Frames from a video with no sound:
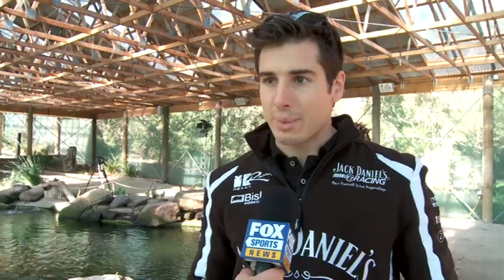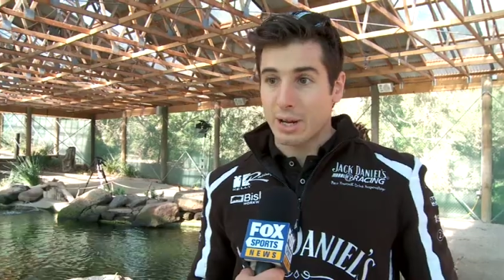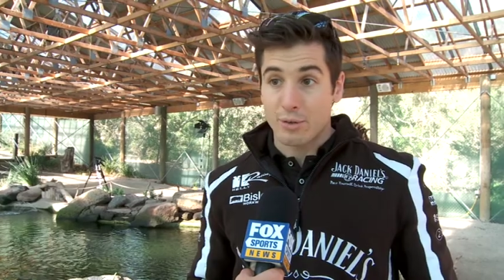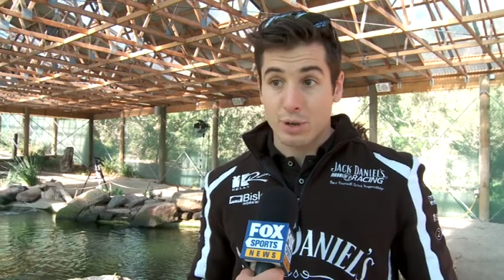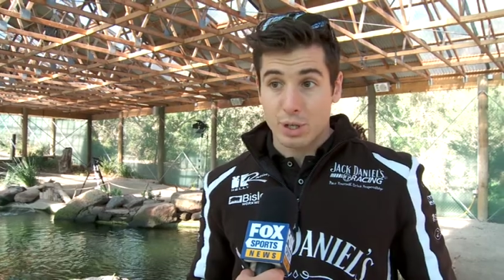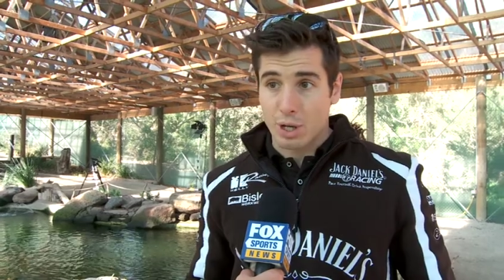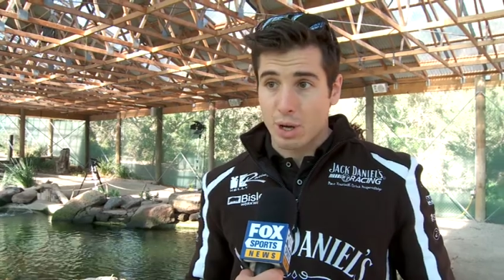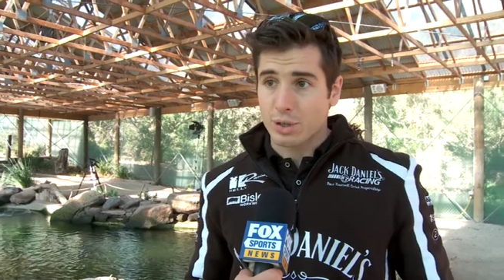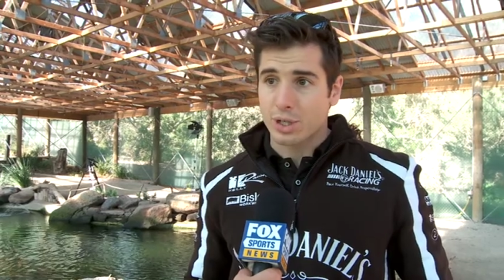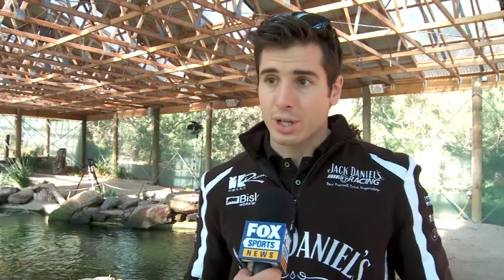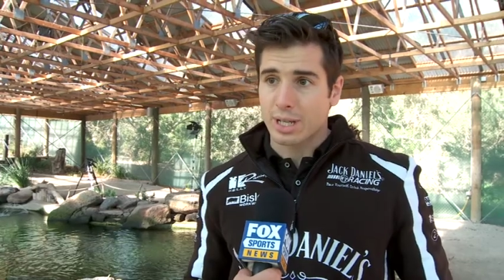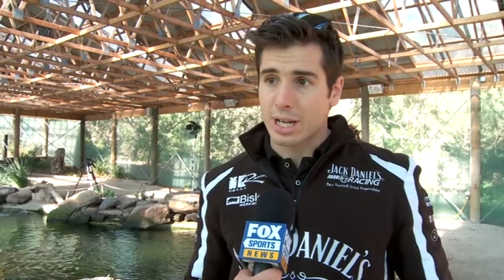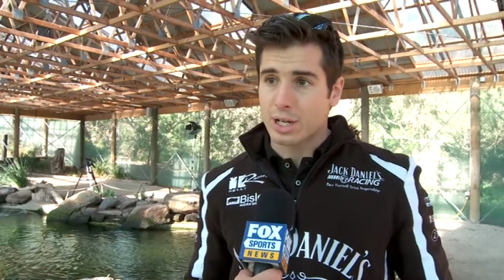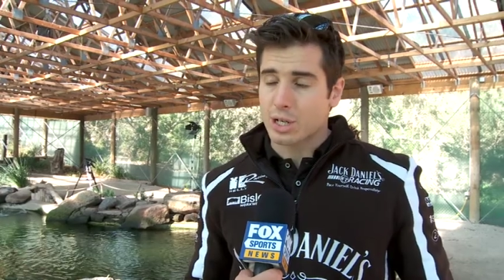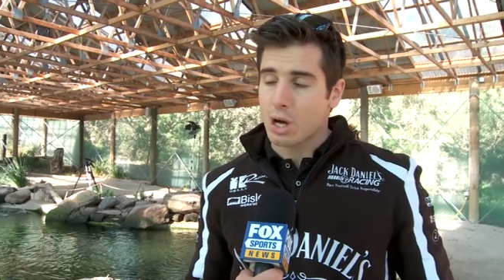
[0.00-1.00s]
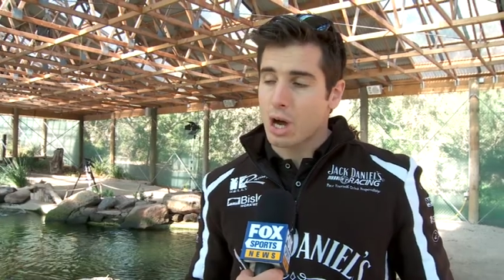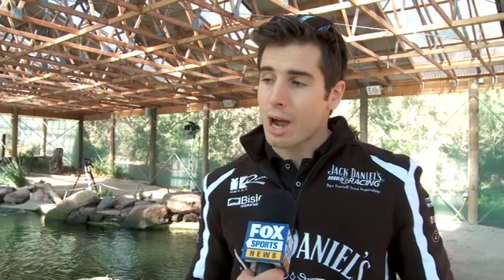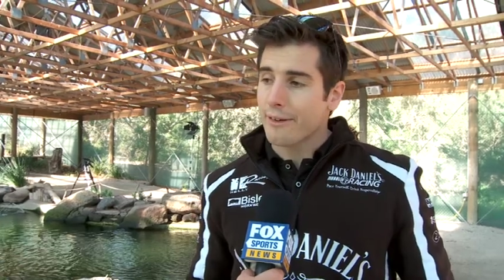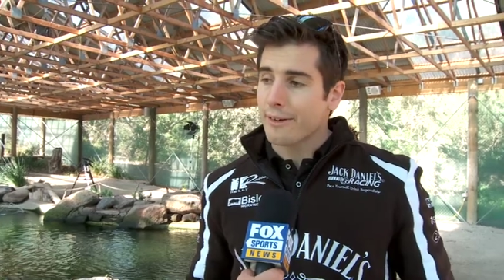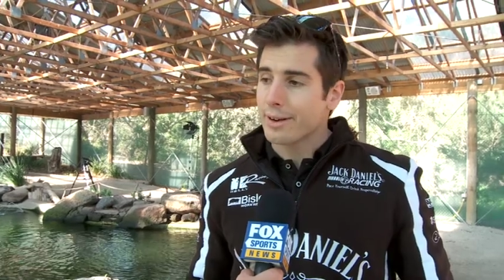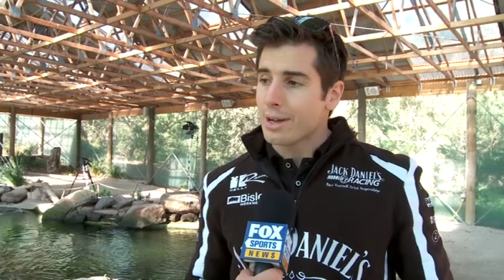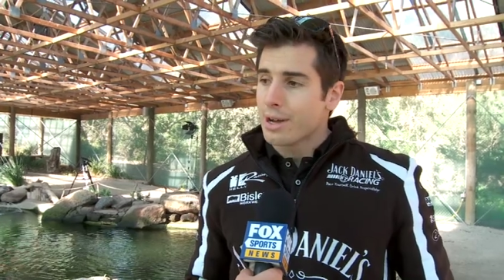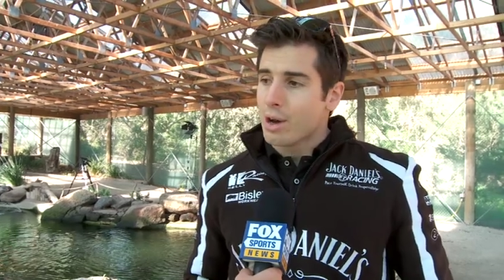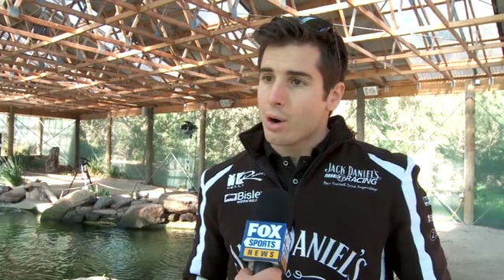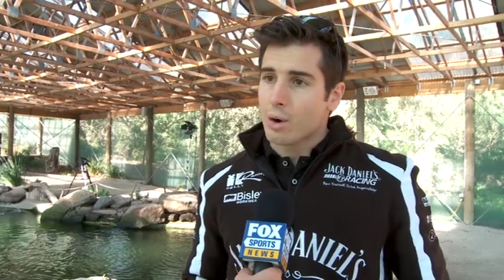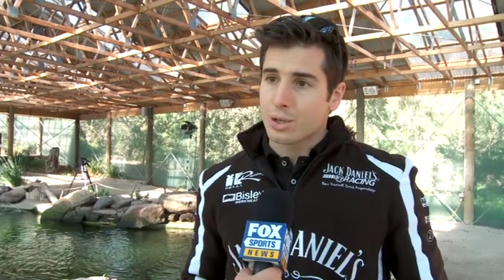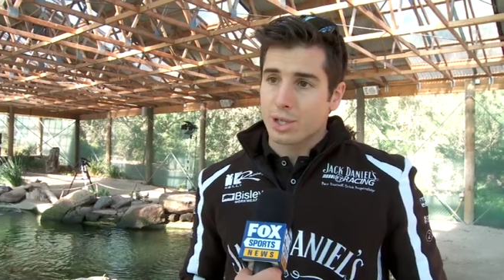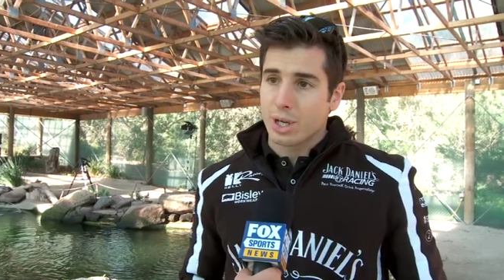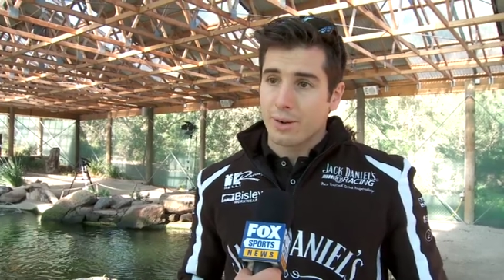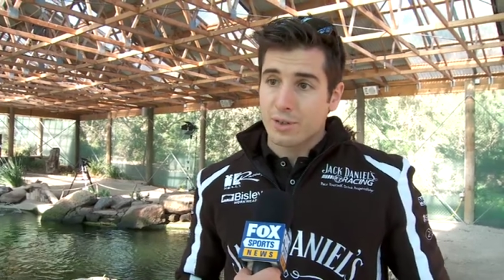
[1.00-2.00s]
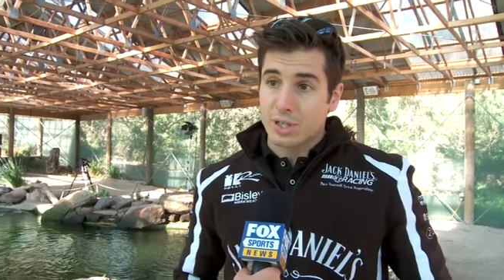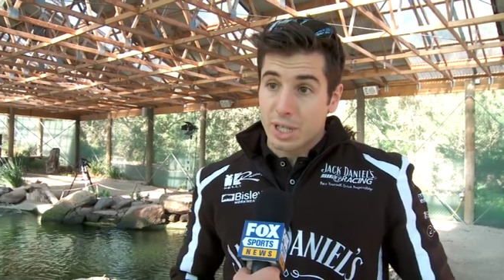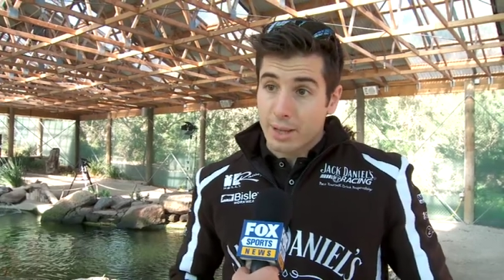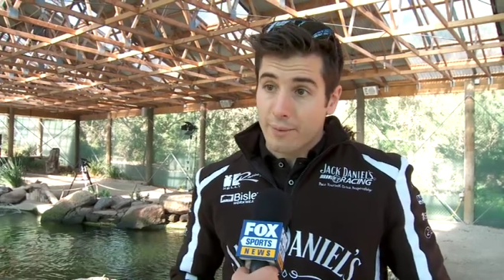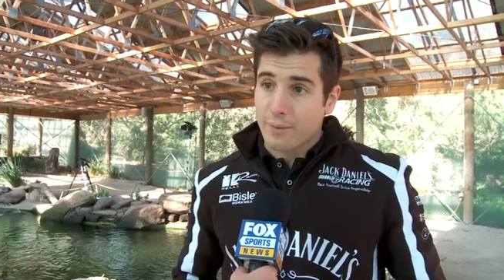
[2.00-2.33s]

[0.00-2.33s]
better results on that tyre. And also, obviously,